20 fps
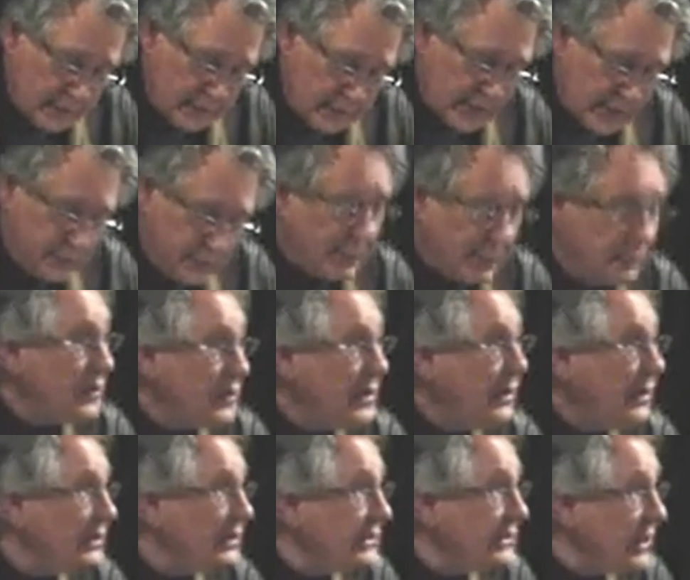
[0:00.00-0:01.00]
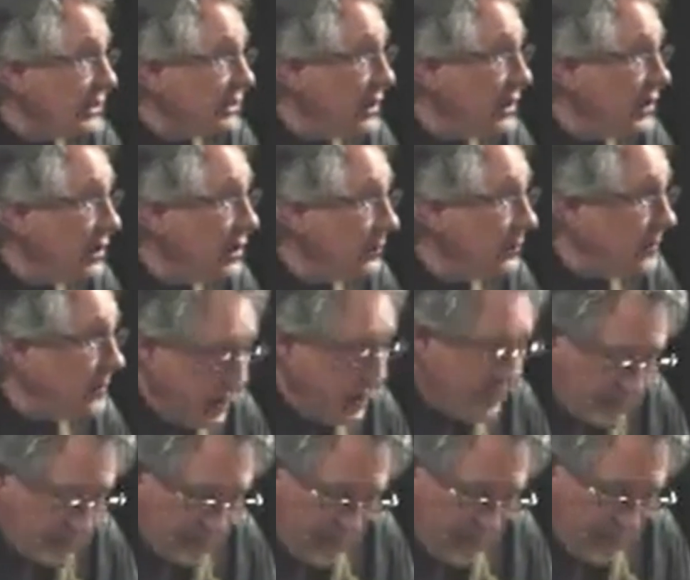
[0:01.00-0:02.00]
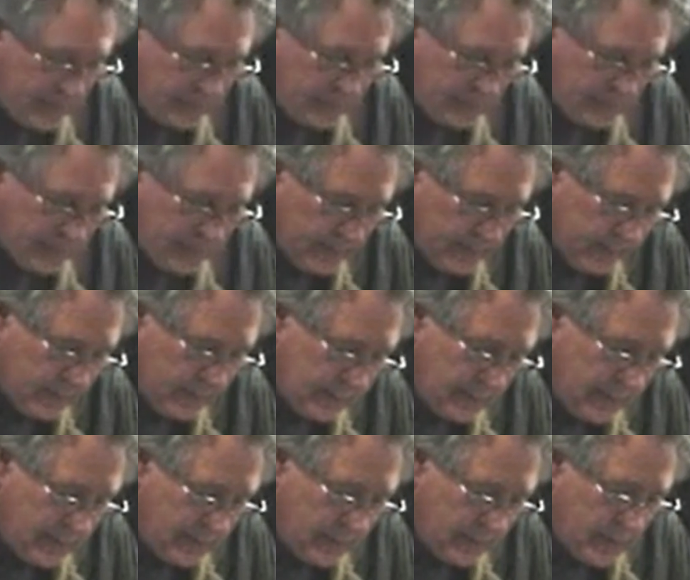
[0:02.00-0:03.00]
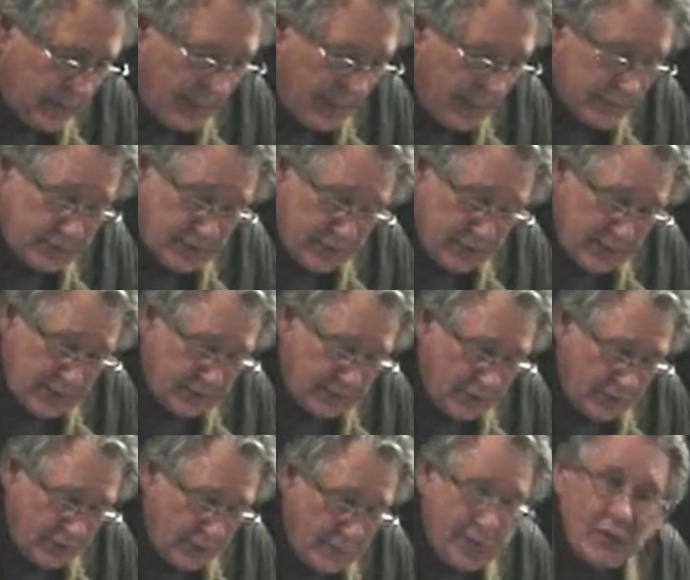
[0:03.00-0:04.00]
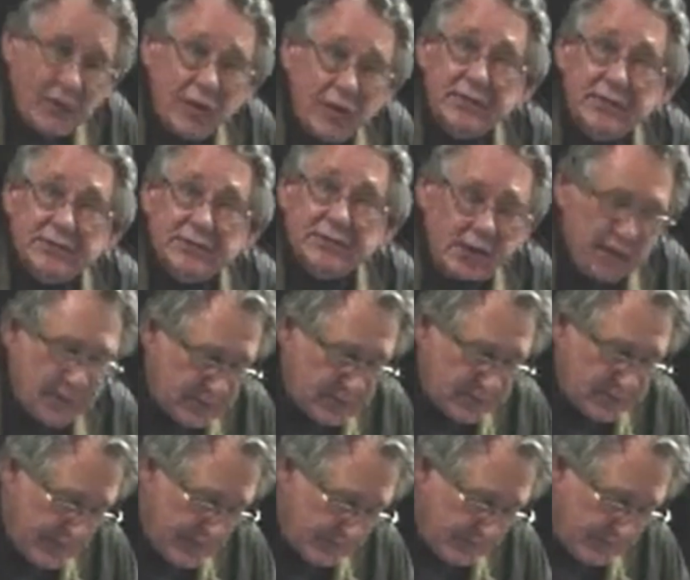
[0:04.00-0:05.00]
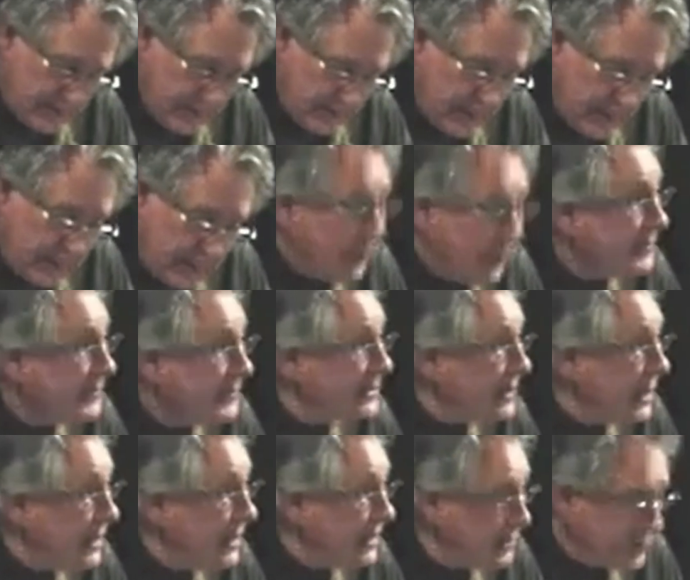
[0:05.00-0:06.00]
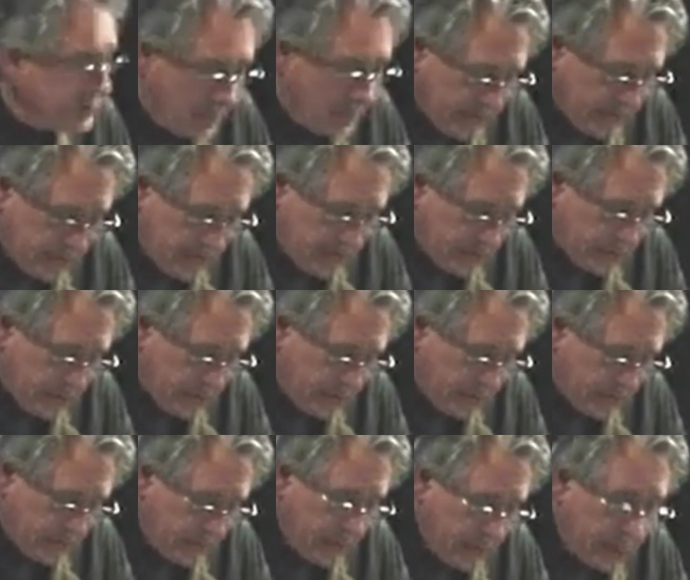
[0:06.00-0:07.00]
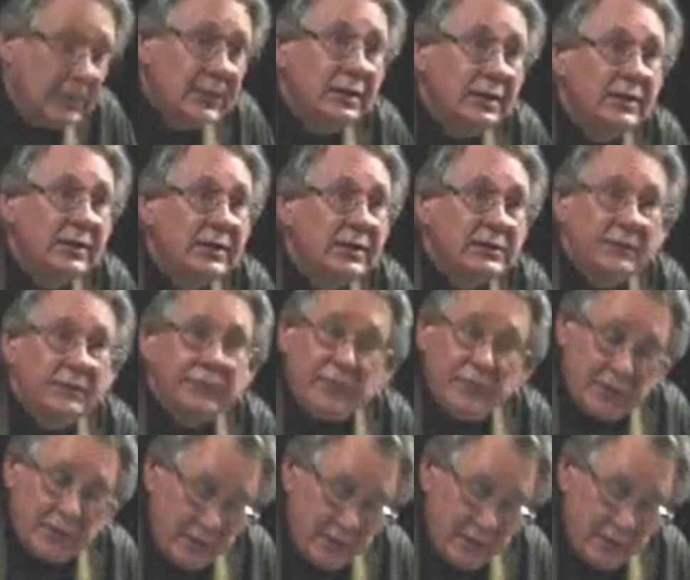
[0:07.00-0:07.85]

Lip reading: and courage from reading his essay on the Paris Commune, we also need to go beyond his concept of a state in transition to